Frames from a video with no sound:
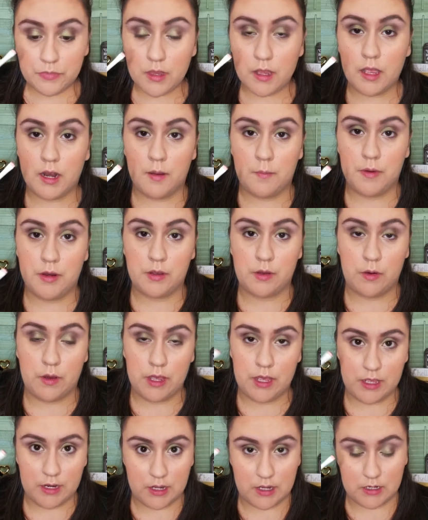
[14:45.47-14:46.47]
and I'm gonna go
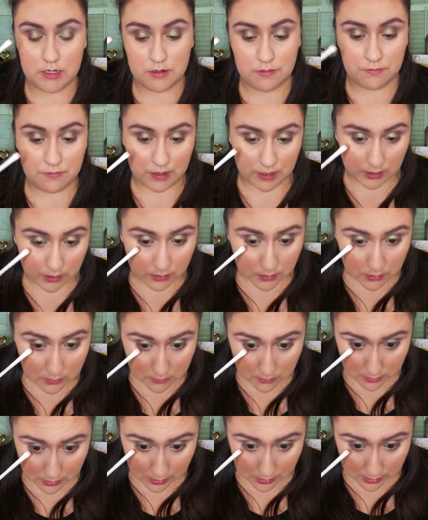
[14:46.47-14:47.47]
ahead and define
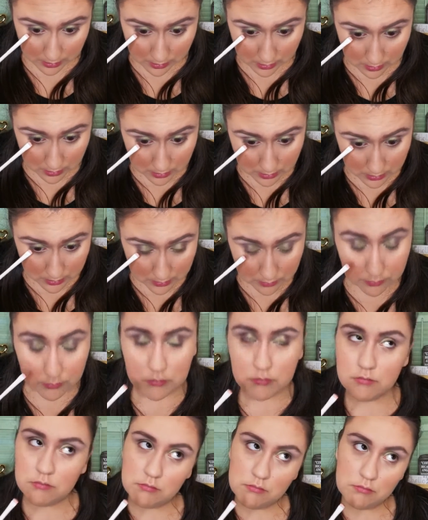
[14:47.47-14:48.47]
the,
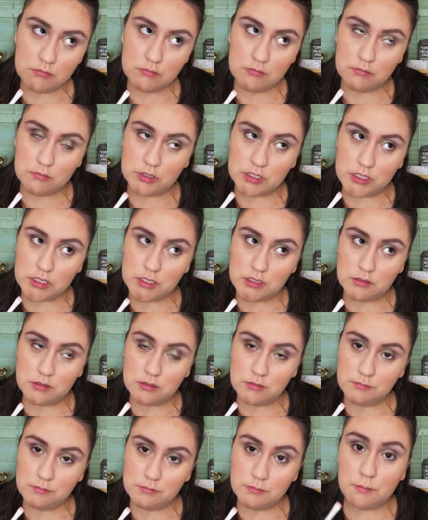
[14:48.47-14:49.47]
what is
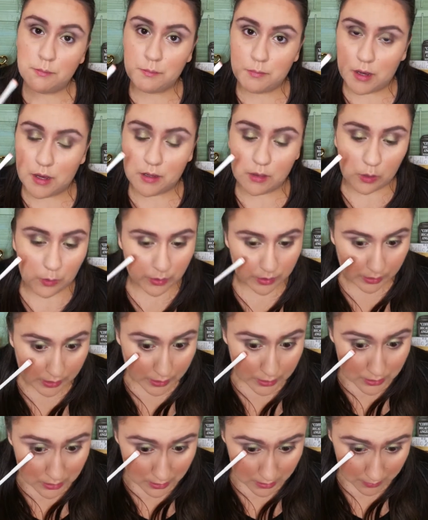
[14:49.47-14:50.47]
this, lower
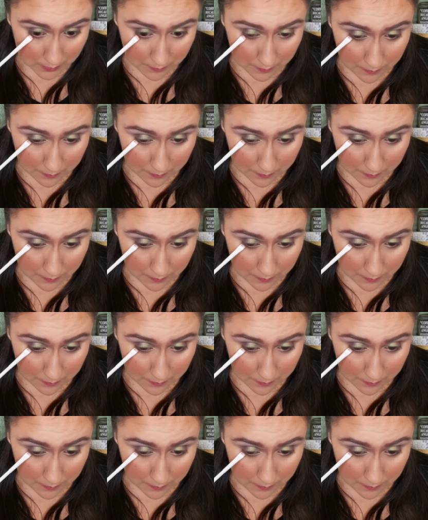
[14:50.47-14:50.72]
lash line.